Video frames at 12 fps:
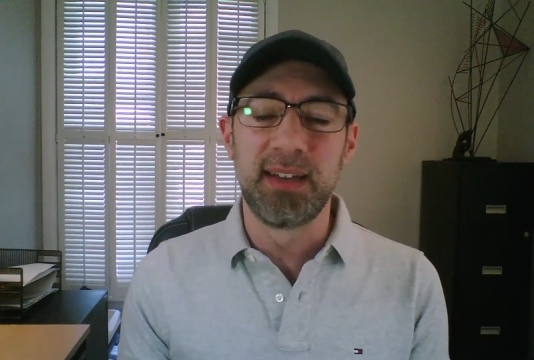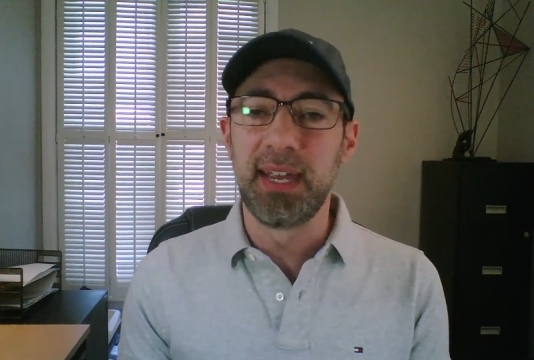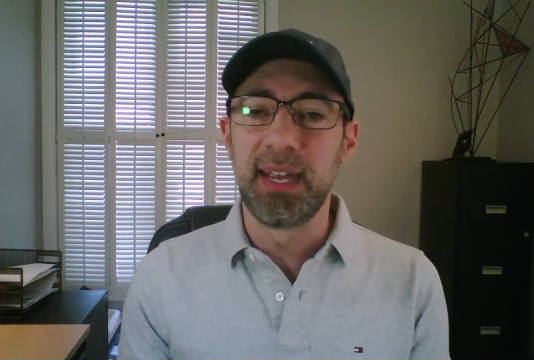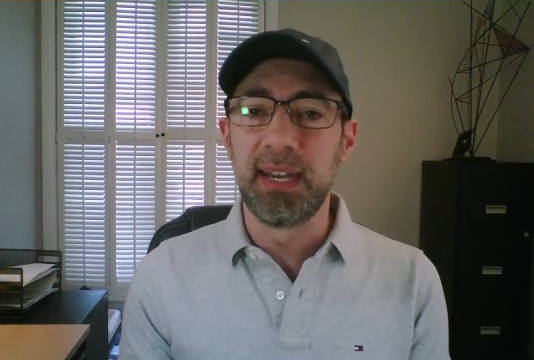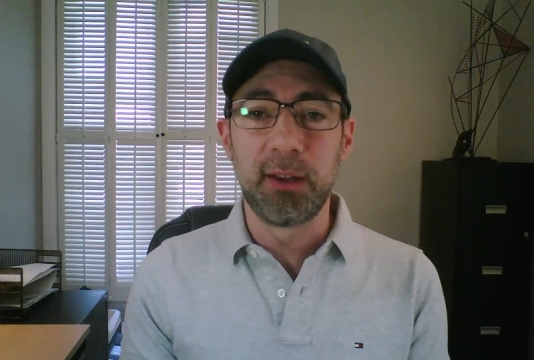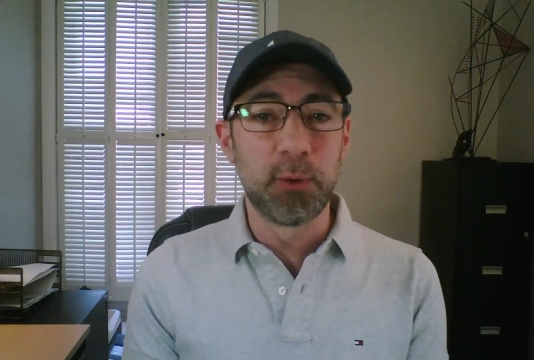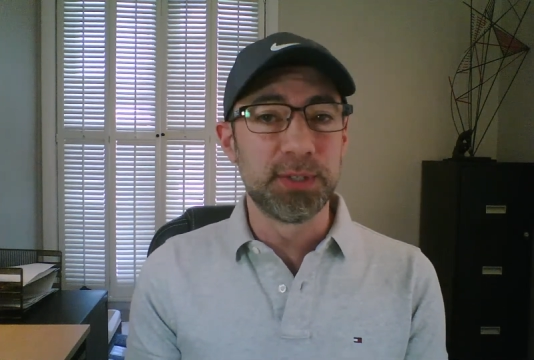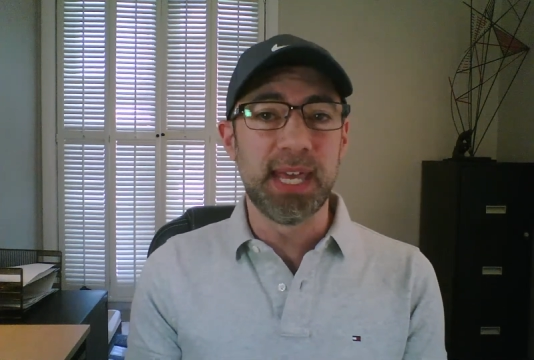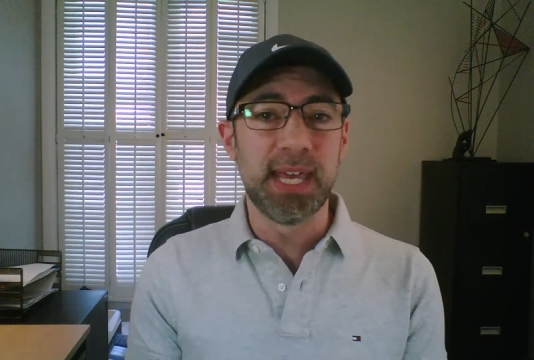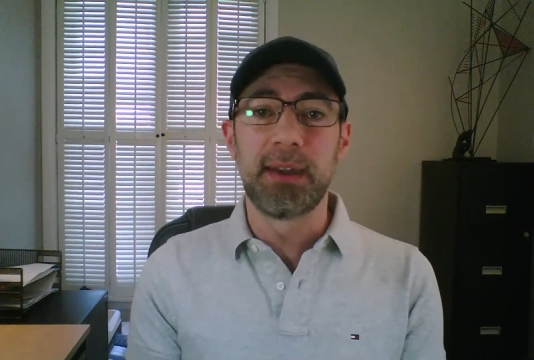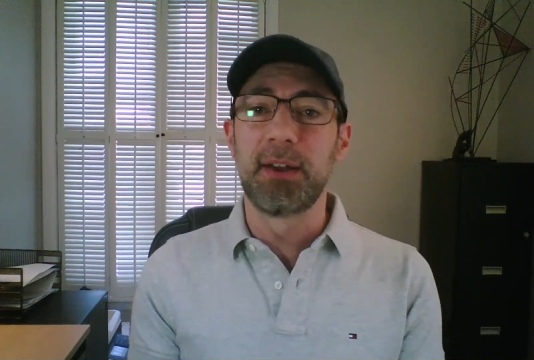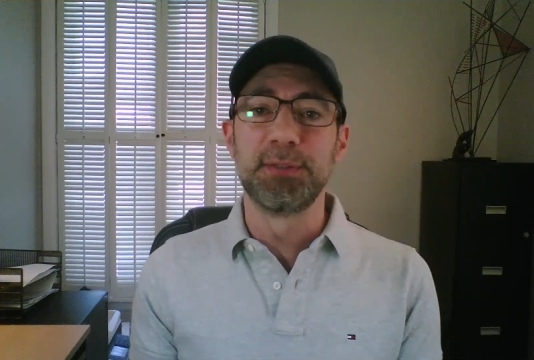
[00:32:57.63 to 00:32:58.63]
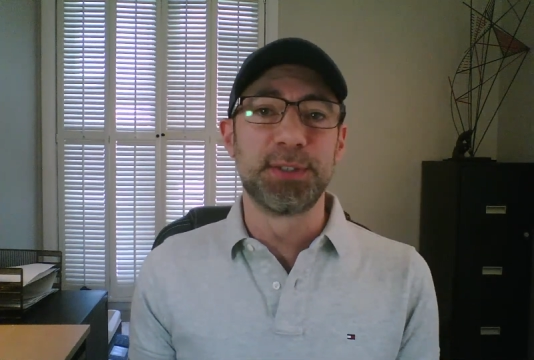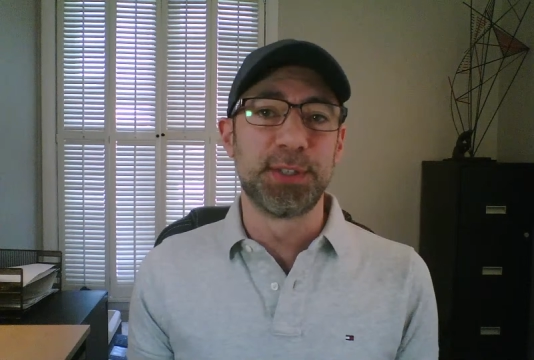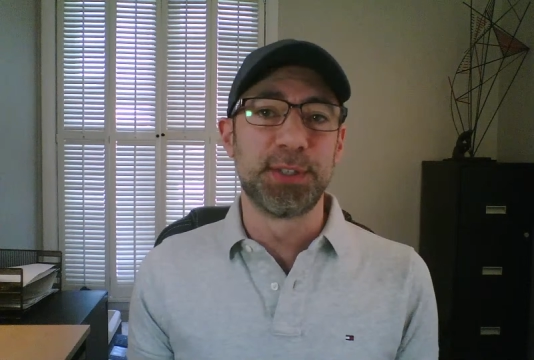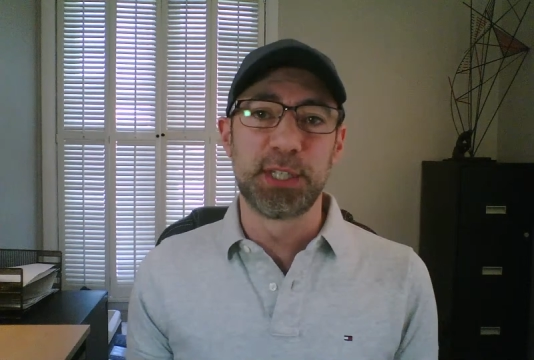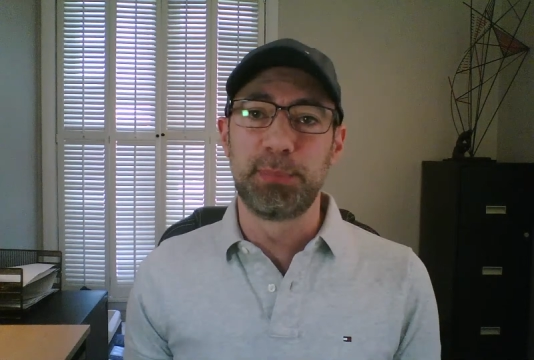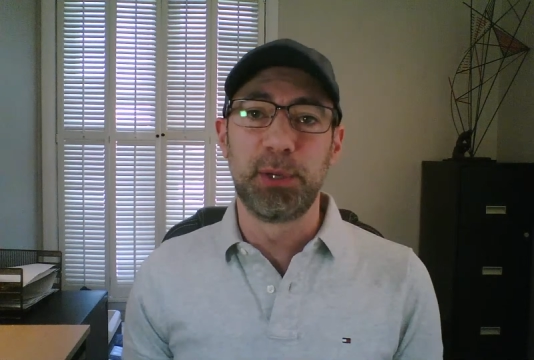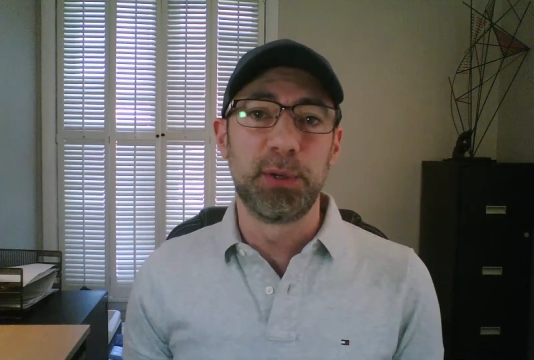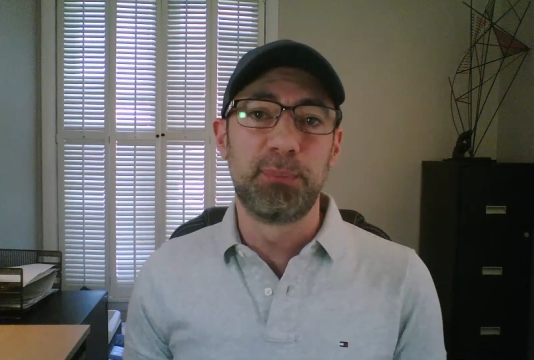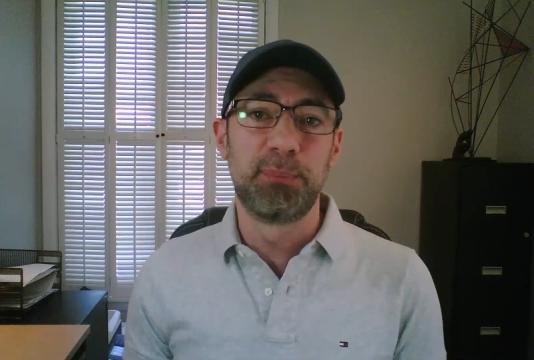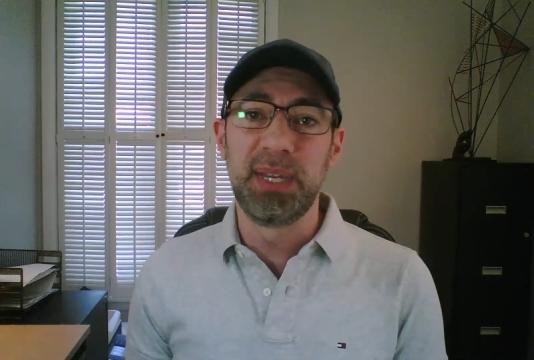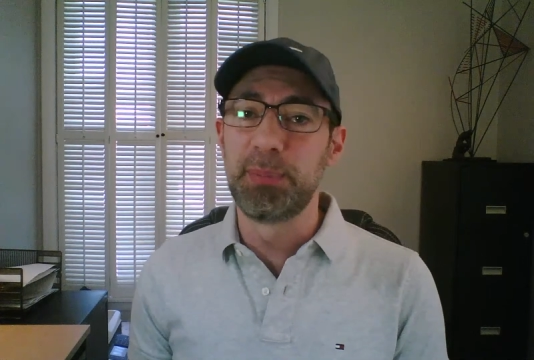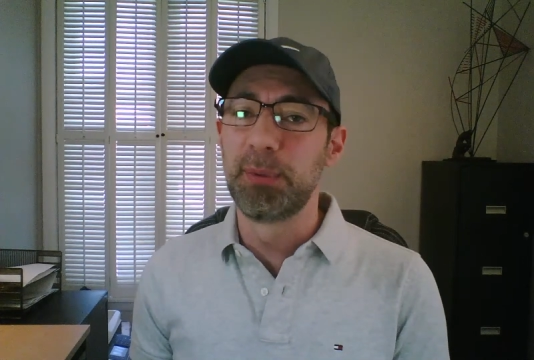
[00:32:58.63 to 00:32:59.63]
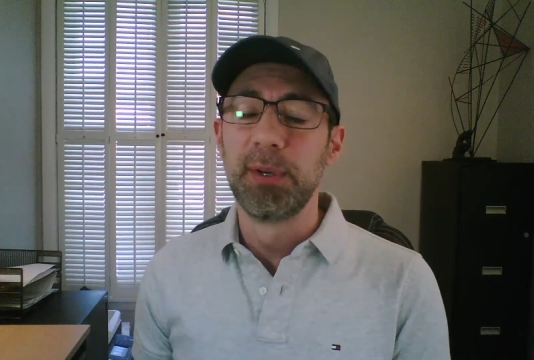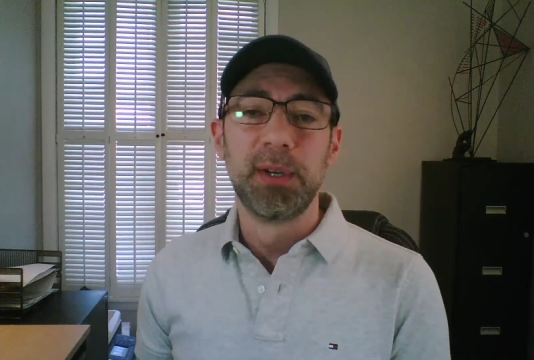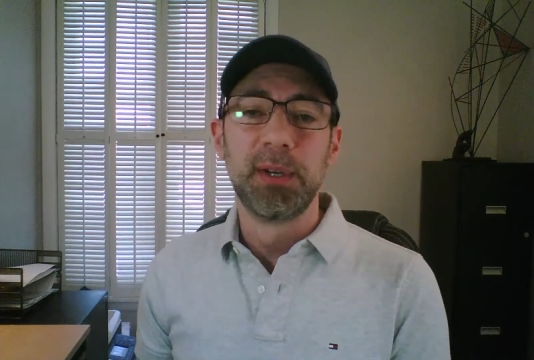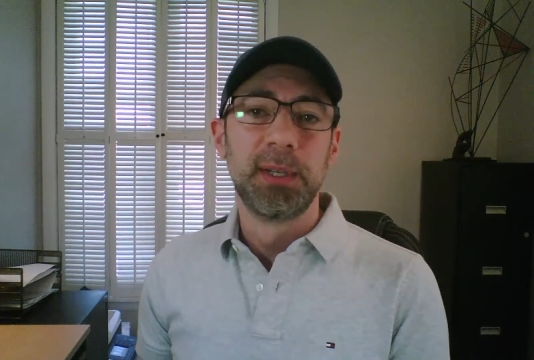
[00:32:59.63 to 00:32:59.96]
And of course that all just exploded. People